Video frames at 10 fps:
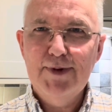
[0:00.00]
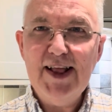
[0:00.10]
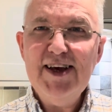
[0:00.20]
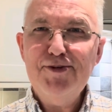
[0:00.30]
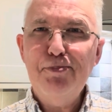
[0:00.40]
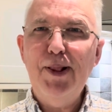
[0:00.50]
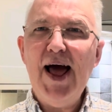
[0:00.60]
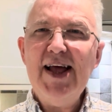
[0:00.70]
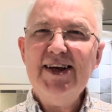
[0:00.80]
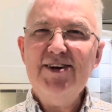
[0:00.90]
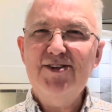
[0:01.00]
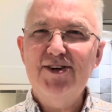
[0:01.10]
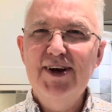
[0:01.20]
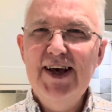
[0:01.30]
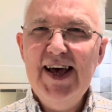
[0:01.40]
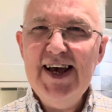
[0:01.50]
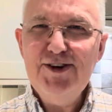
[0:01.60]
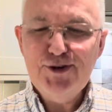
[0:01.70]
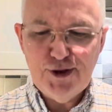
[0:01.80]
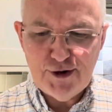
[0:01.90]
And his plan is
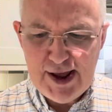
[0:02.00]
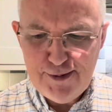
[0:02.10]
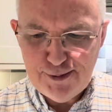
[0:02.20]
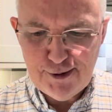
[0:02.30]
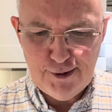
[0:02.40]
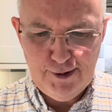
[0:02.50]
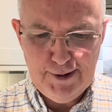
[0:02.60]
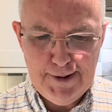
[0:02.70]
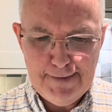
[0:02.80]
threefold.